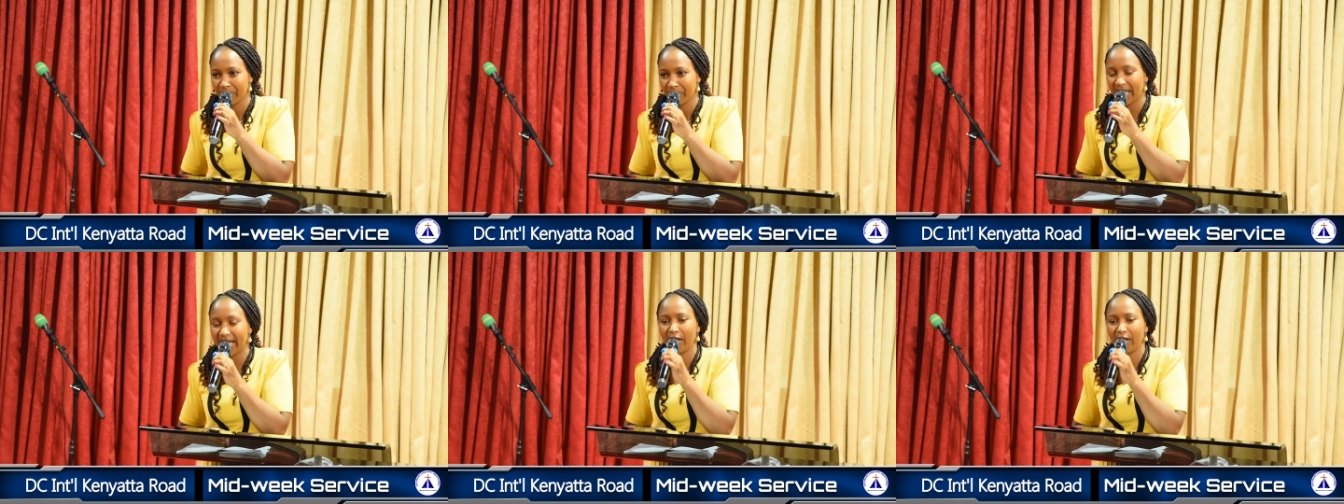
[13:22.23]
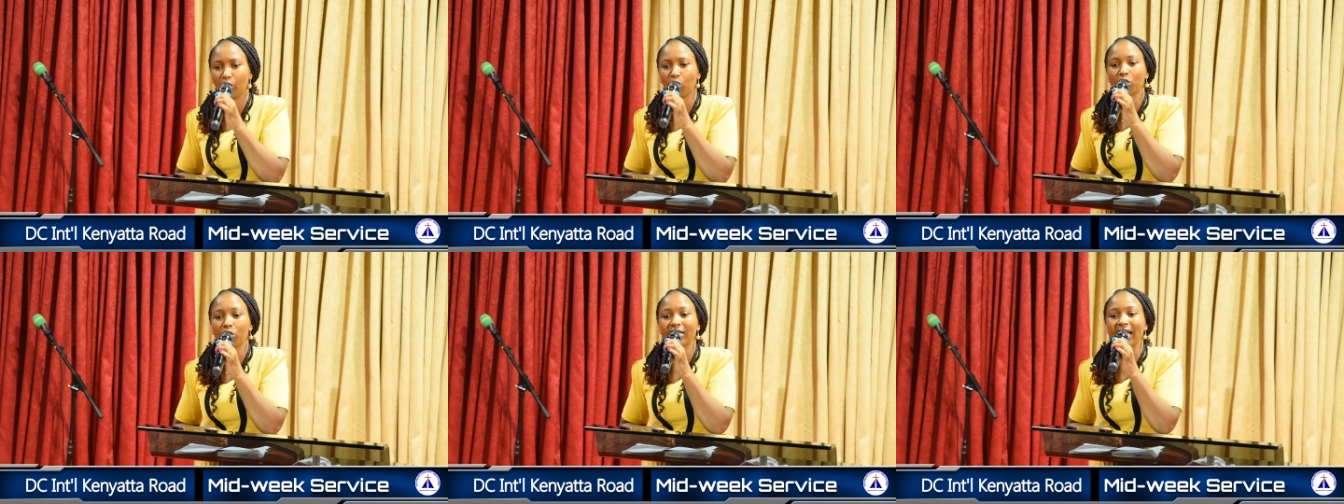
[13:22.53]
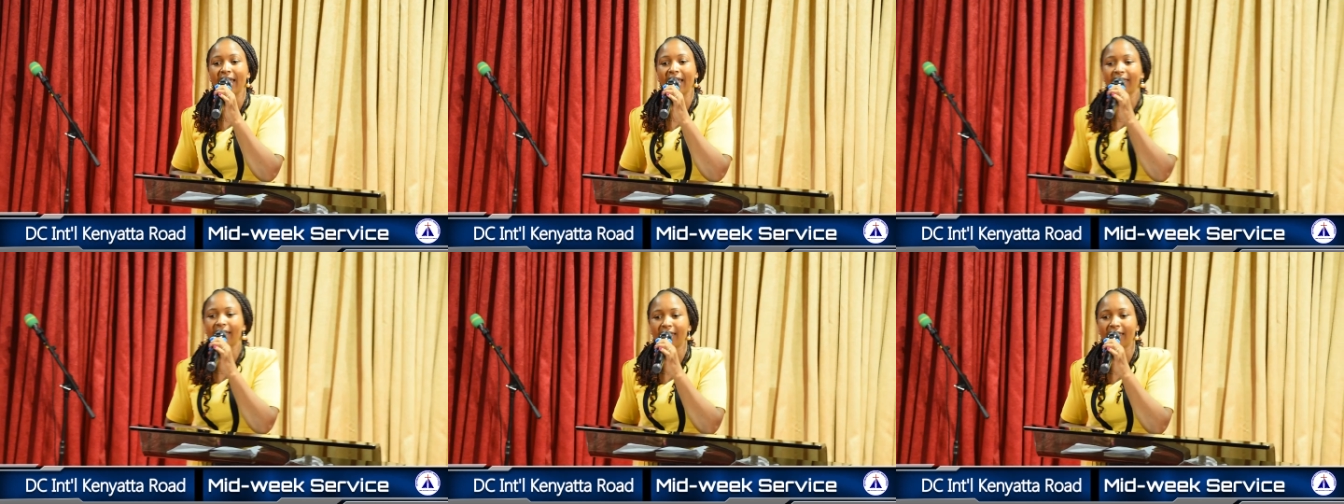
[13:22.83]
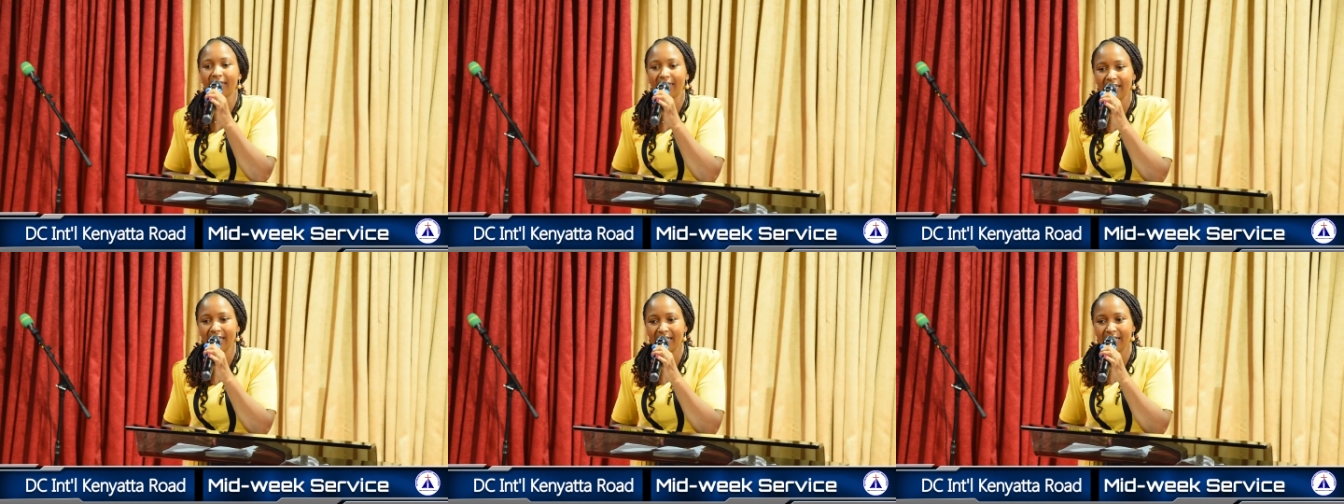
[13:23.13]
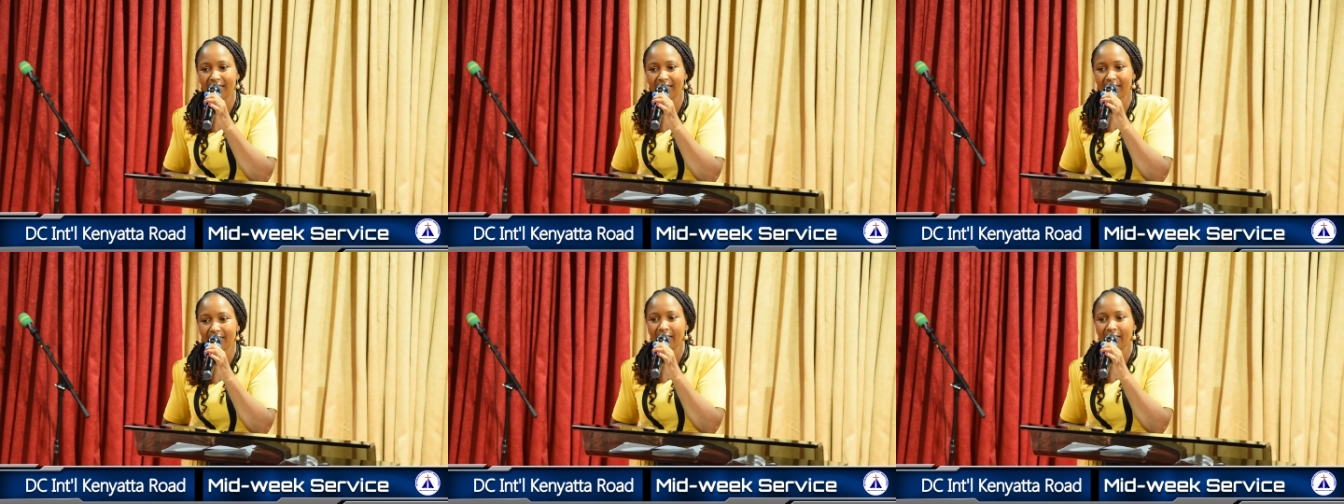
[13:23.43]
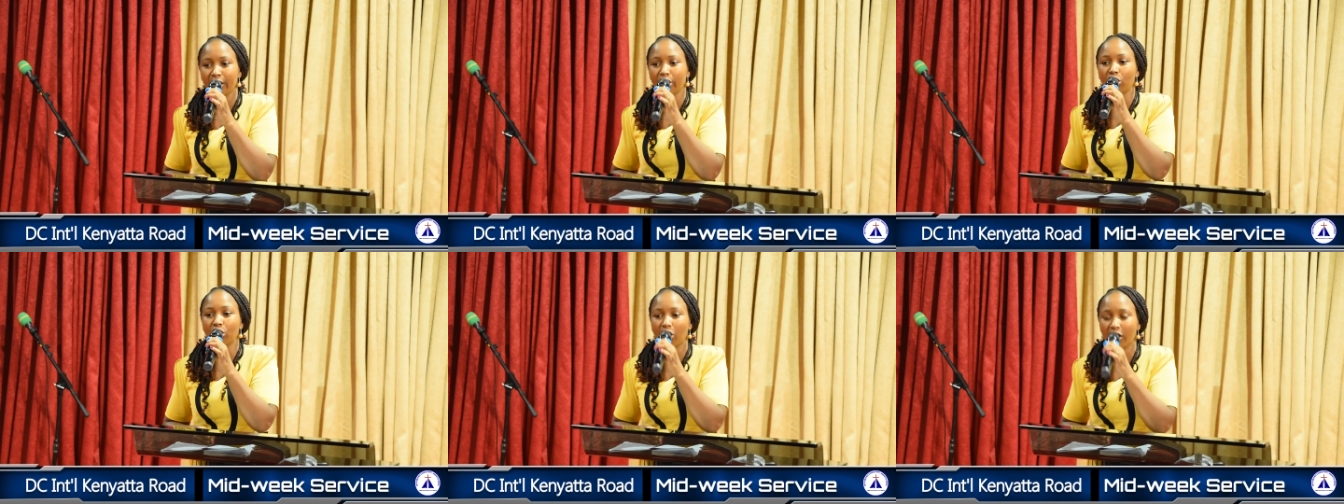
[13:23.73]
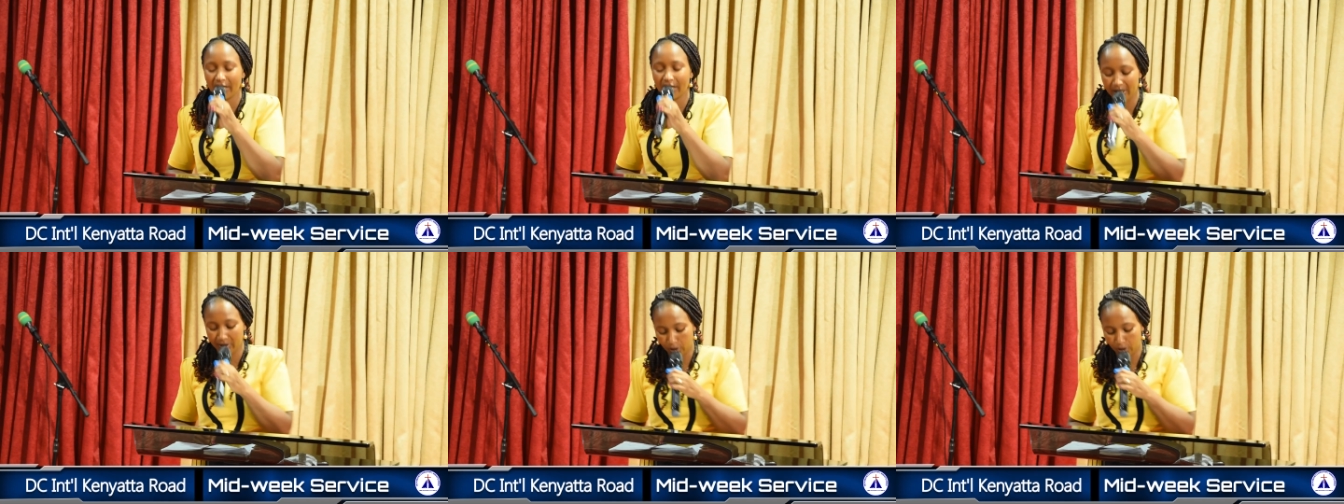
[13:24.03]
And those are the things
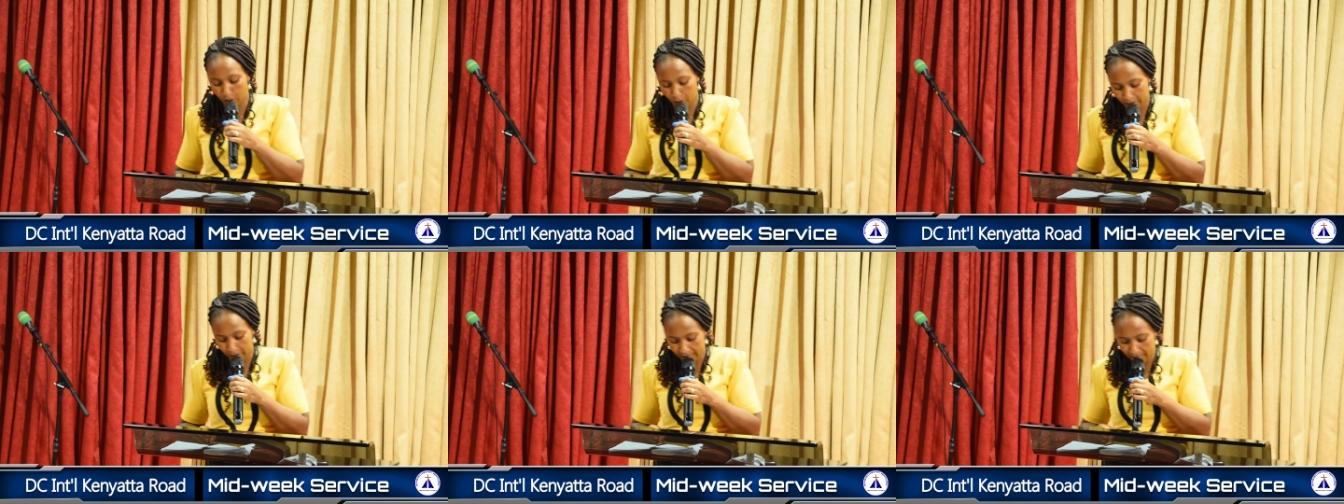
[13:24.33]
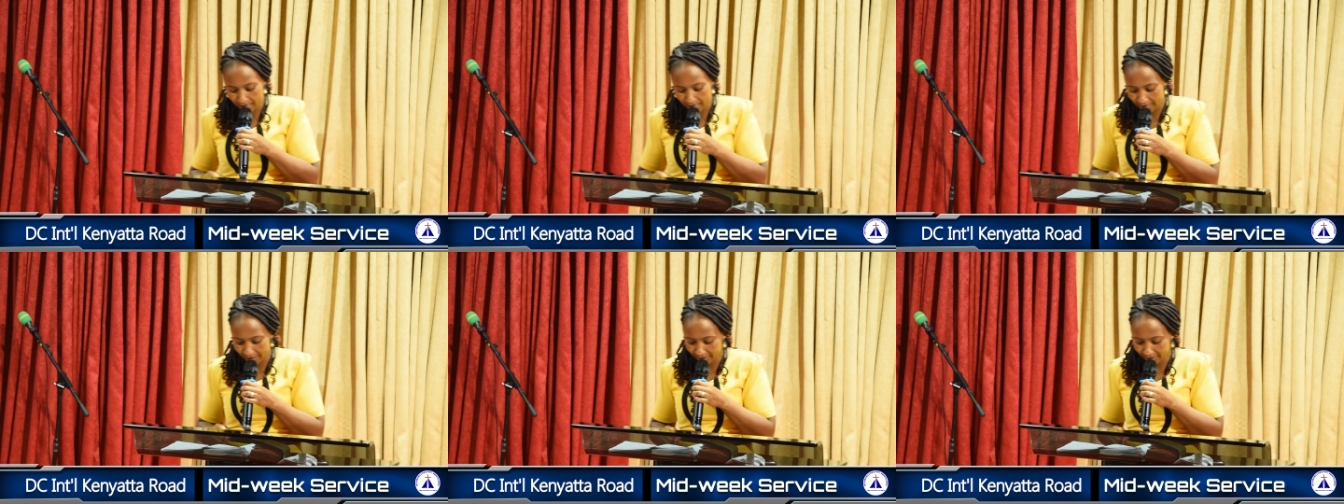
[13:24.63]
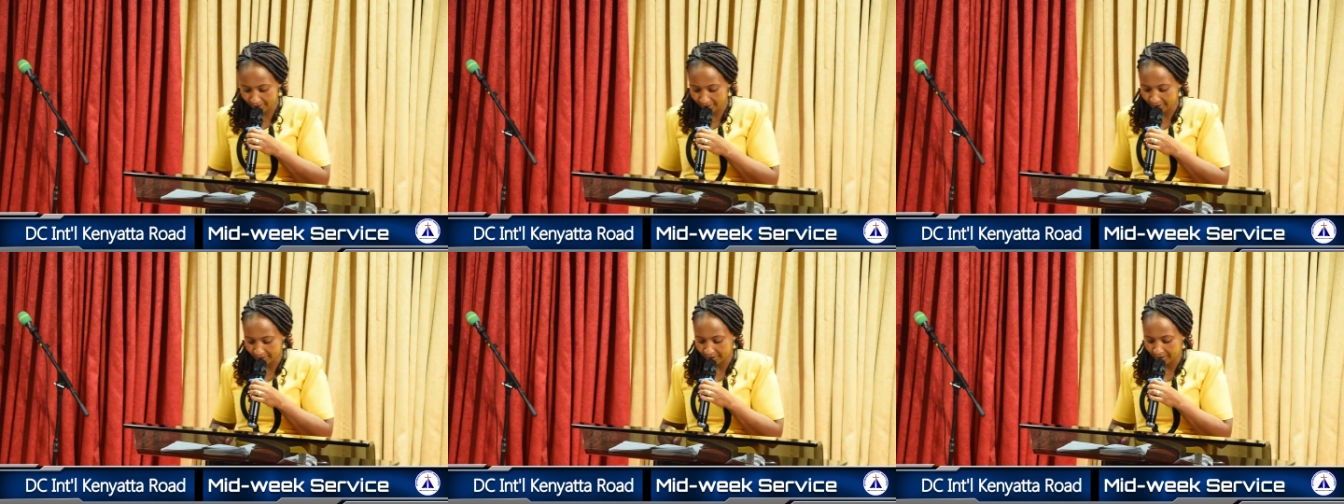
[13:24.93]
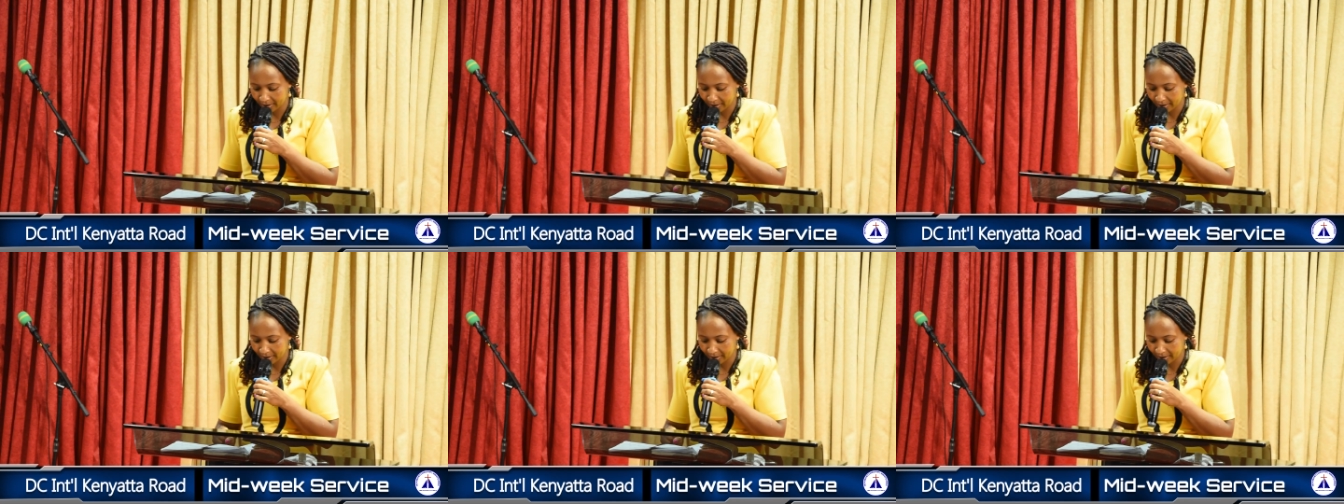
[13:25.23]
God is calling us